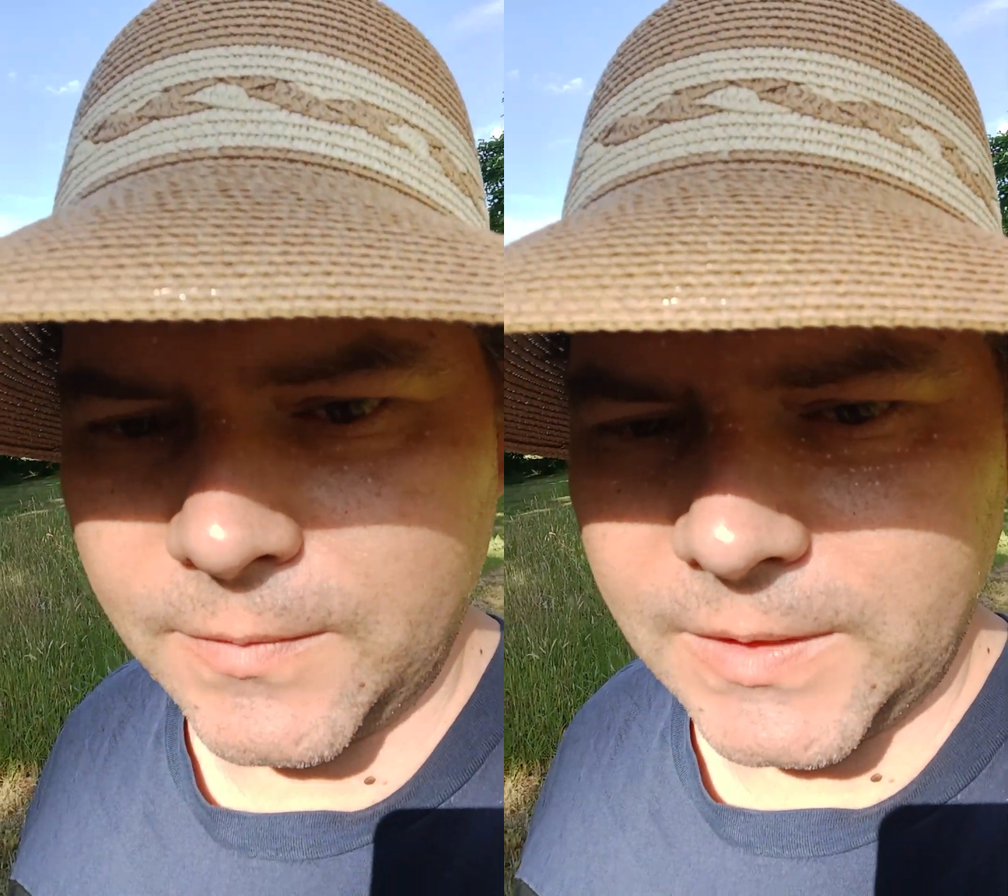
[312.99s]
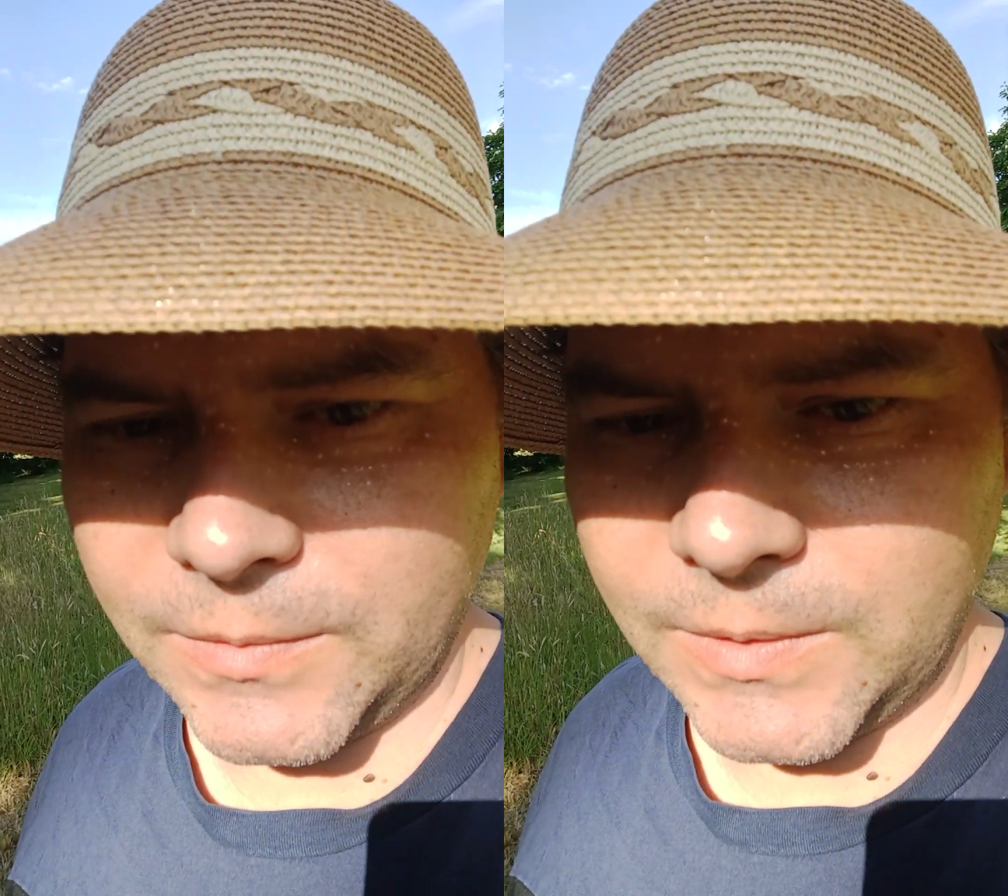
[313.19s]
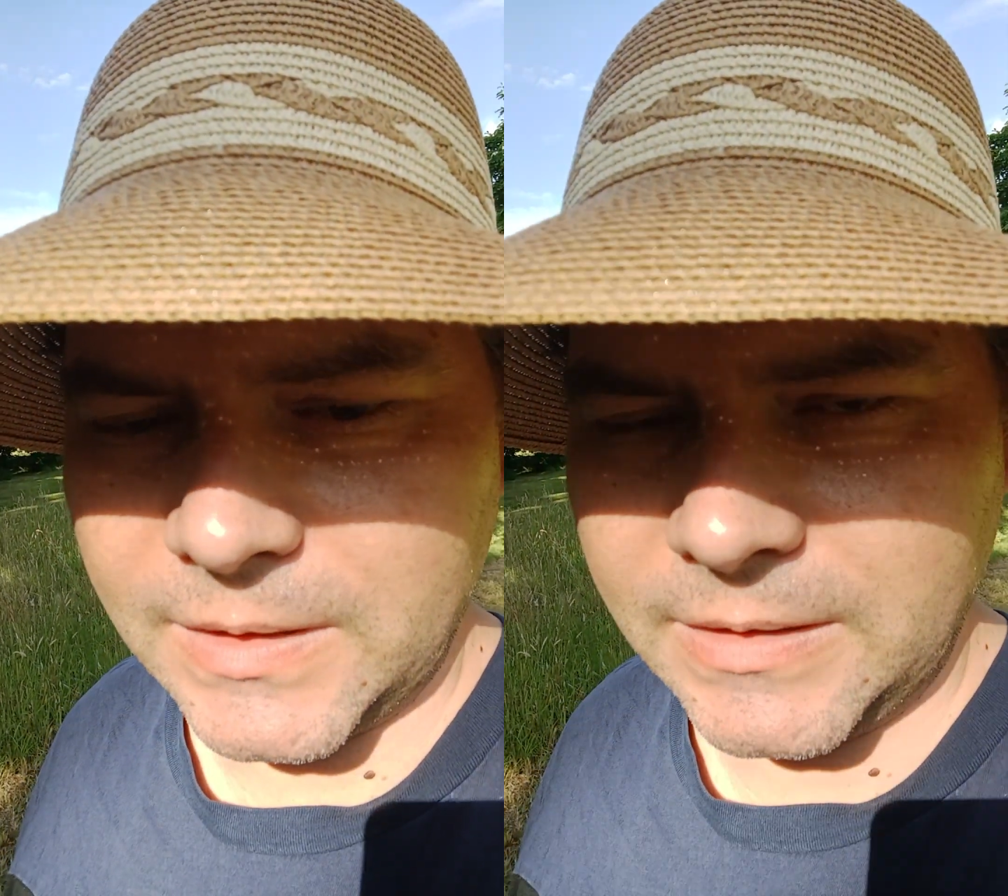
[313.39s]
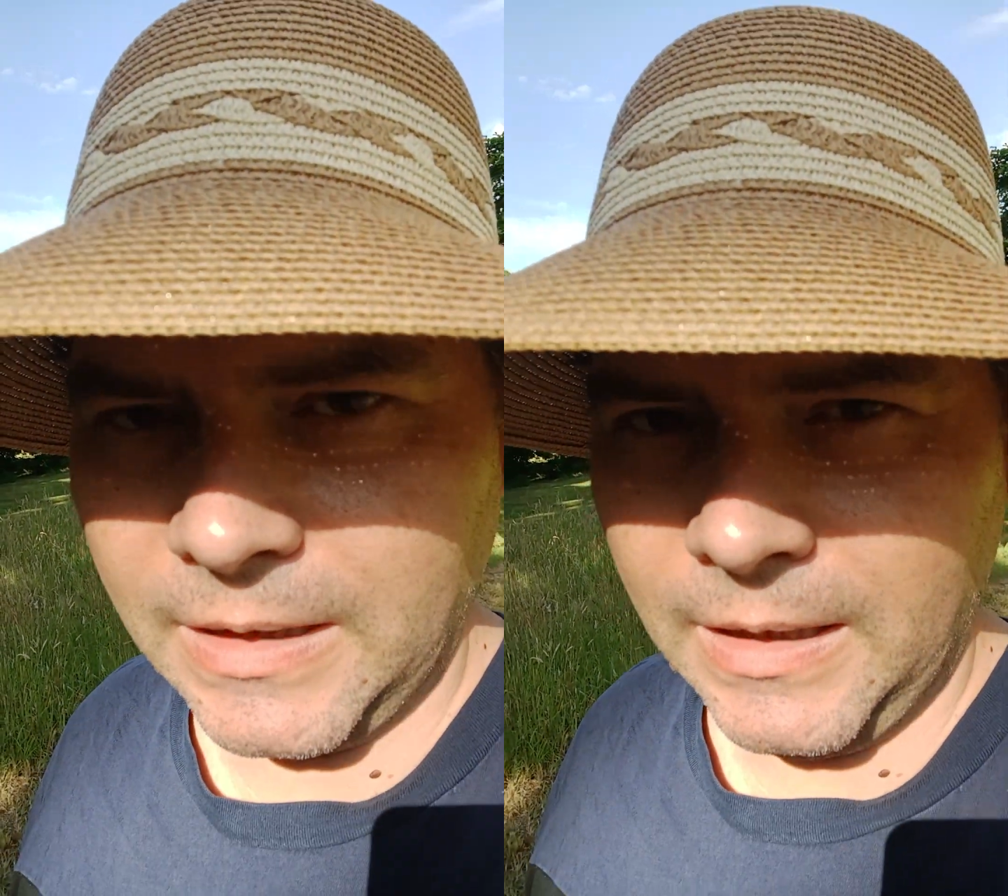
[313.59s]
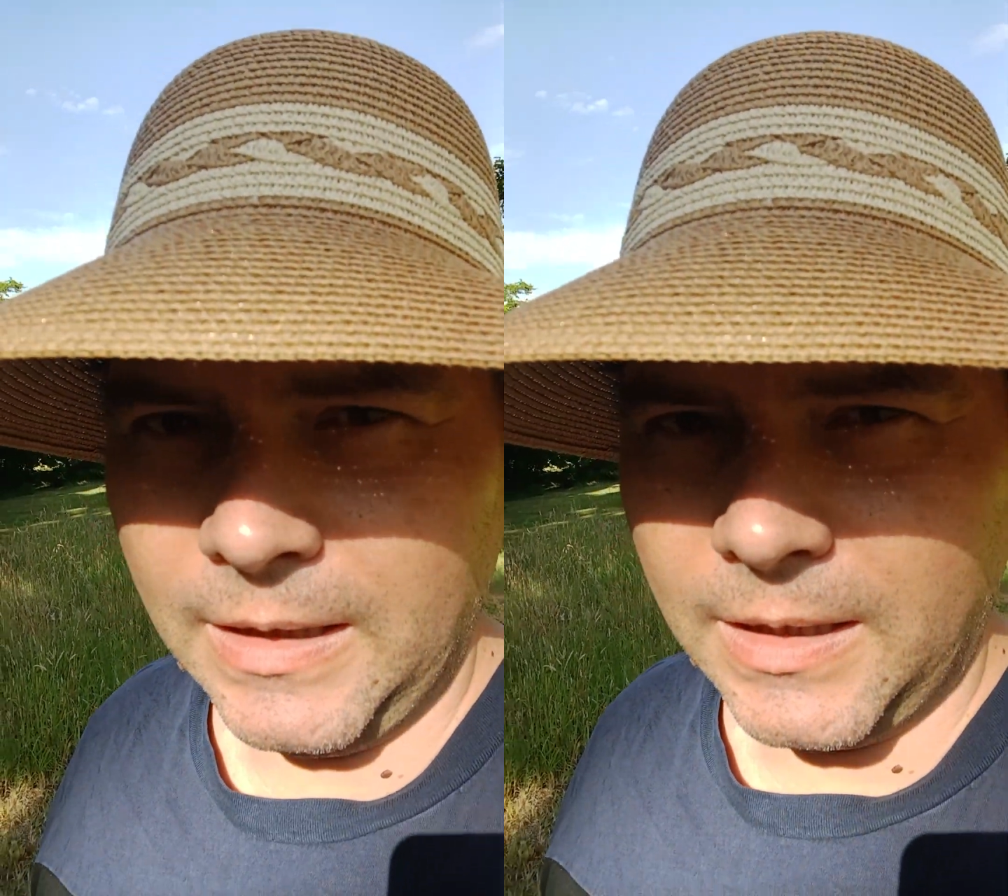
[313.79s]
of it was
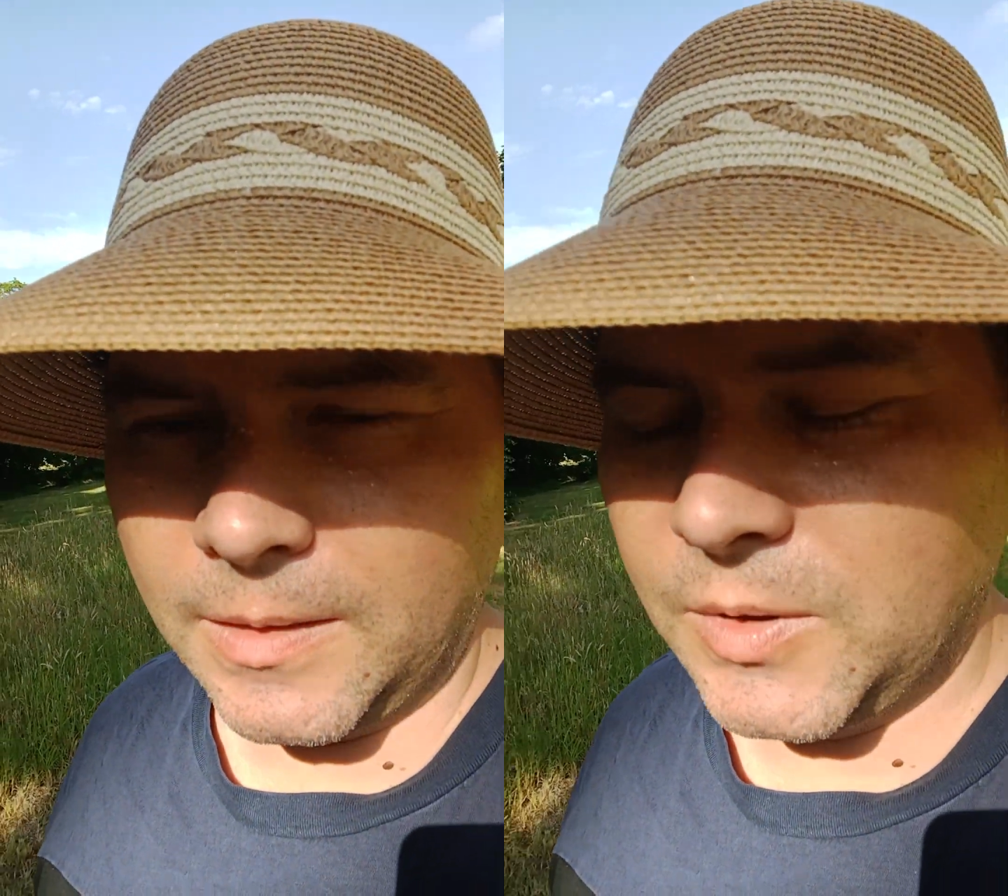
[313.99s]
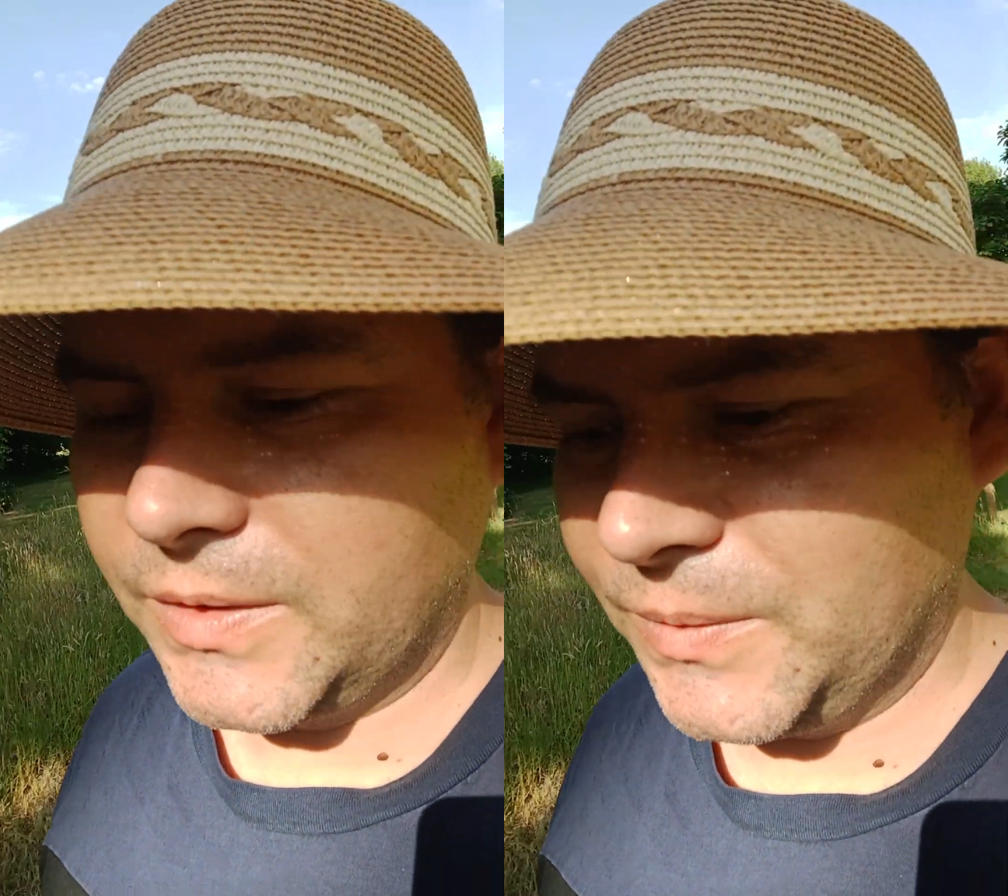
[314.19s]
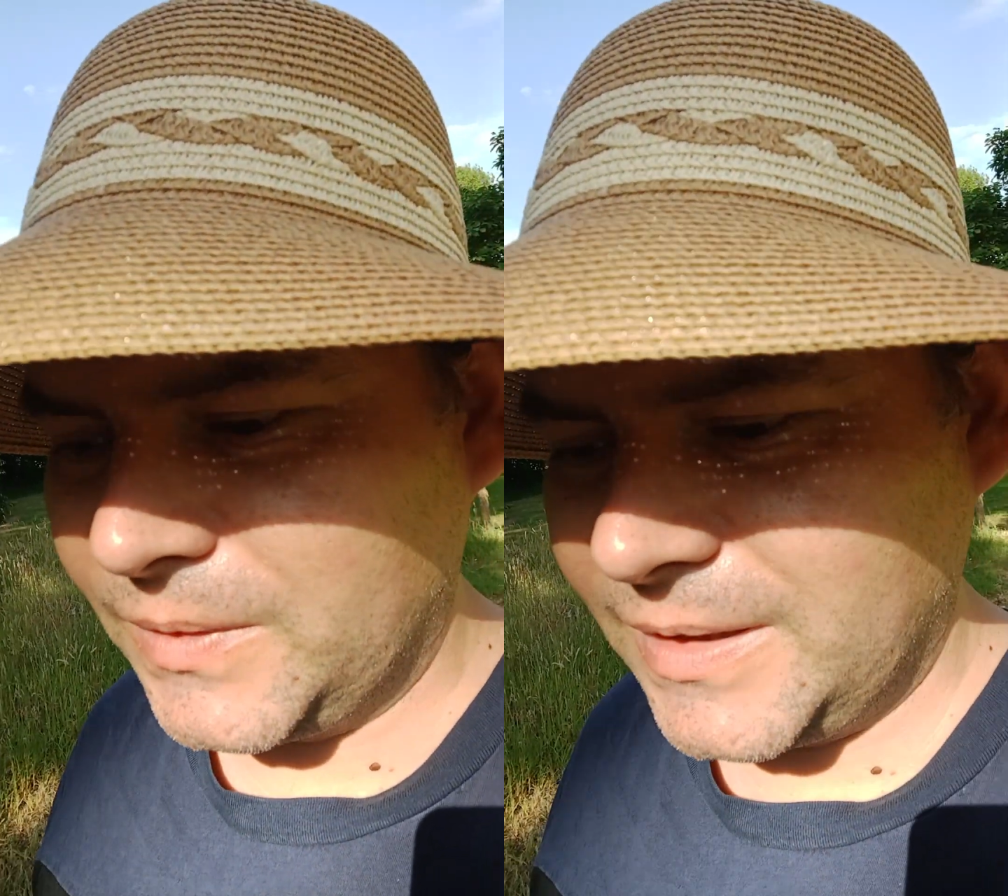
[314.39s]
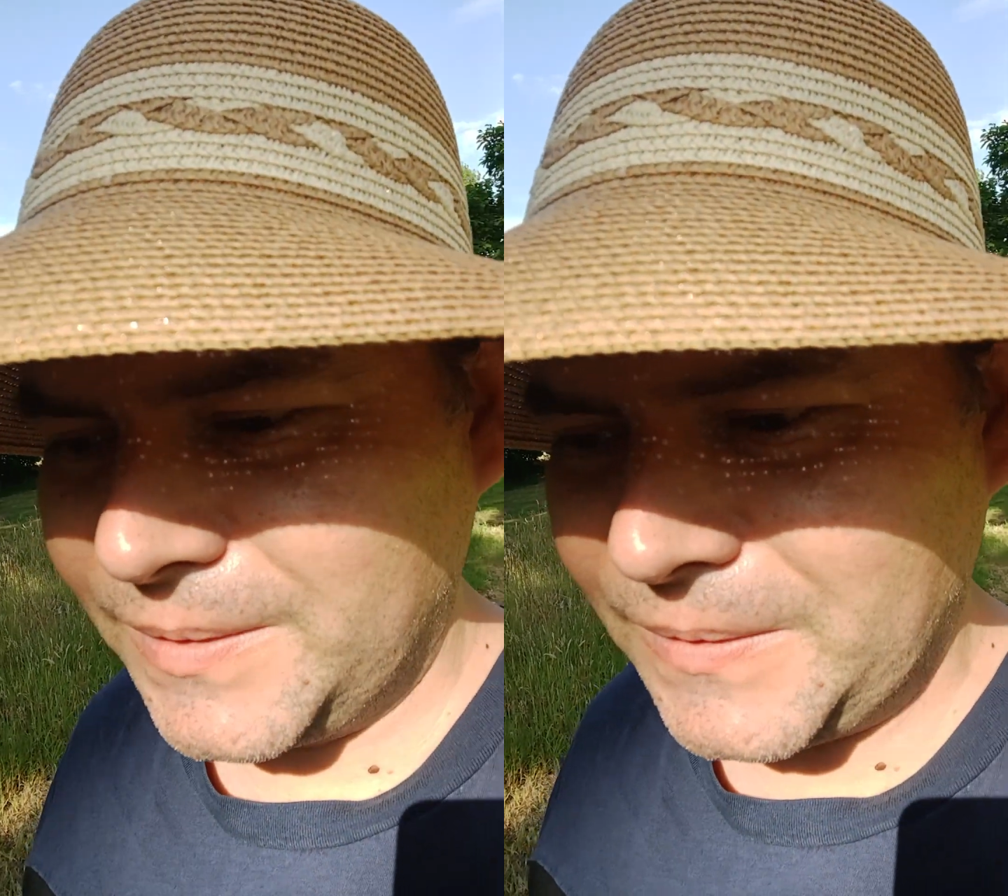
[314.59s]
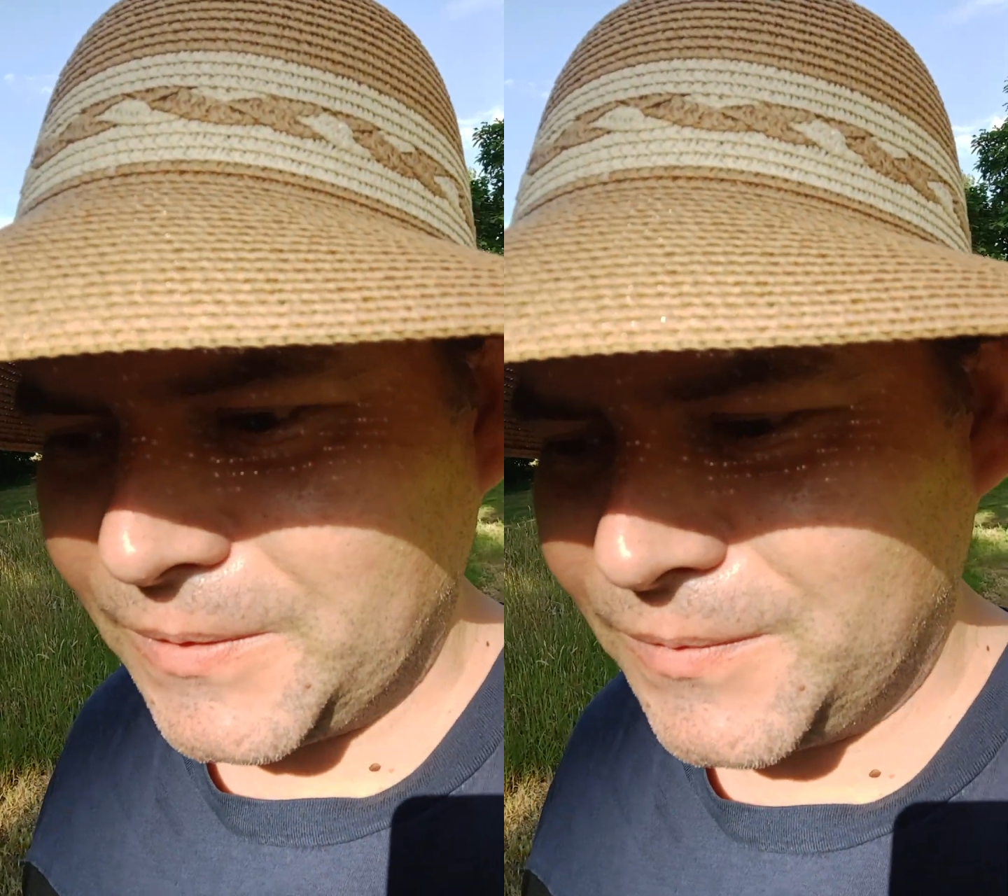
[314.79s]
about music, you know,